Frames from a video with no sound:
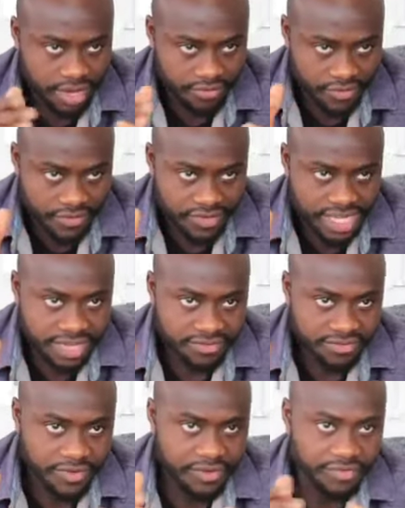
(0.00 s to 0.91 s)

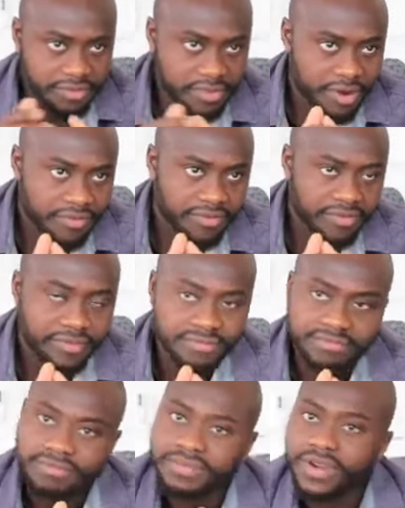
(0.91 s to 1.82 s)
15th of the month,
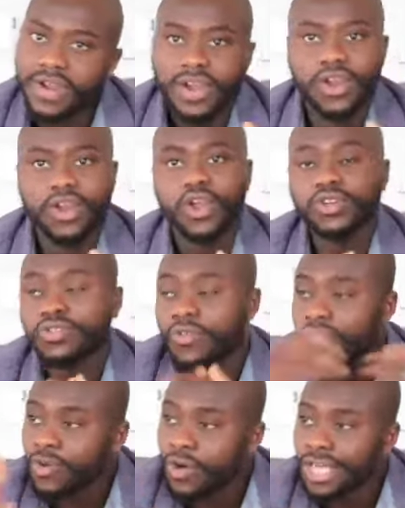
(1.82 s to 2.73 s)
lots
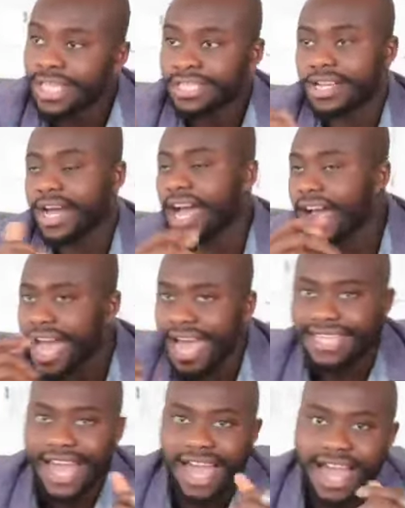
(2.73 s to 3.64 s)
of noise.
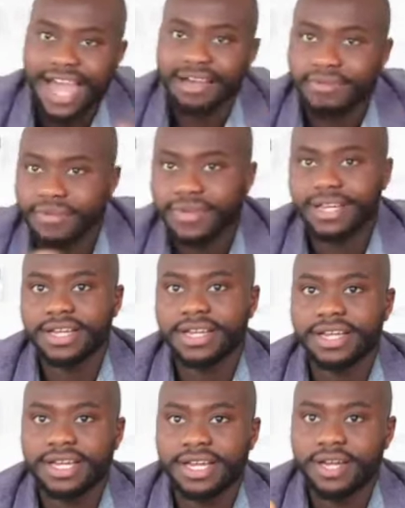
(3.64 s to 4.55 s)
Yeah.
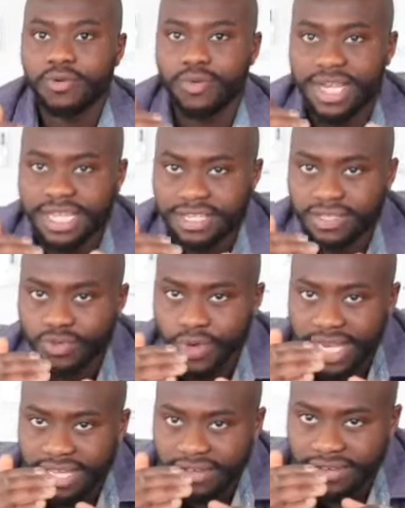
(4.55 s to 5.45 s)
When it's
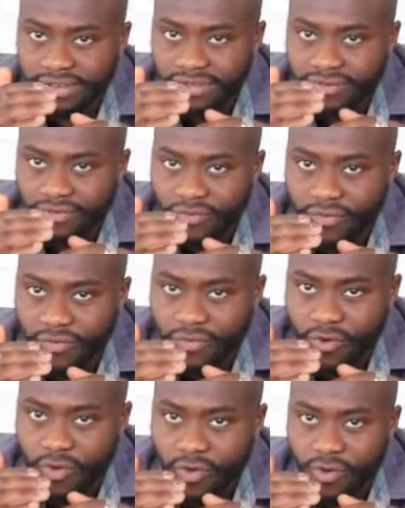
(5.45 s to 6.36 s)

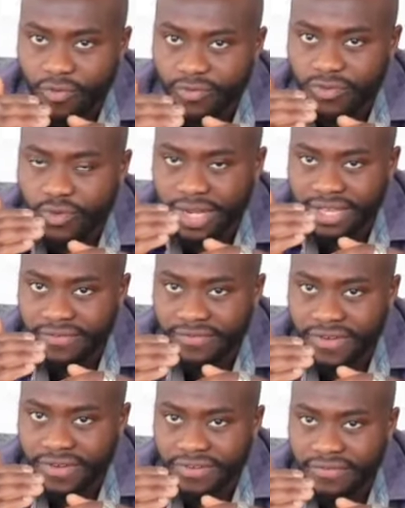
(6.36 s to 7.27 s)
24th,
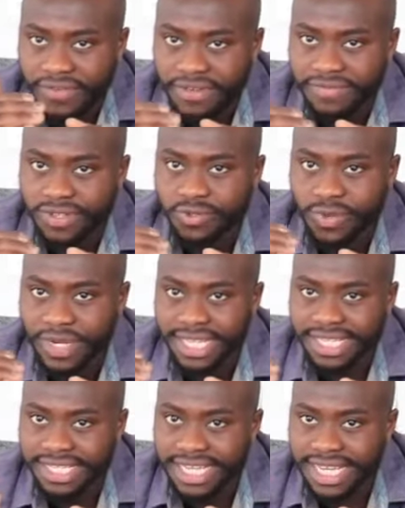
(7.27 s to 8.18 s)
25th,
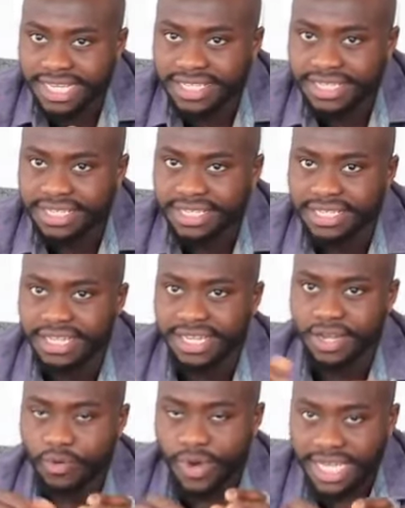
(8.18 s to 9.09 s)
26th,
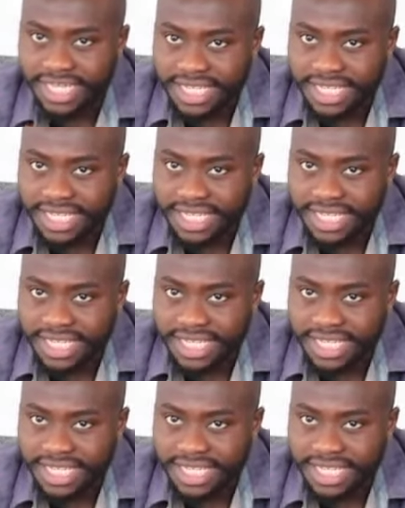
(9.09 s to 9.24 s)
when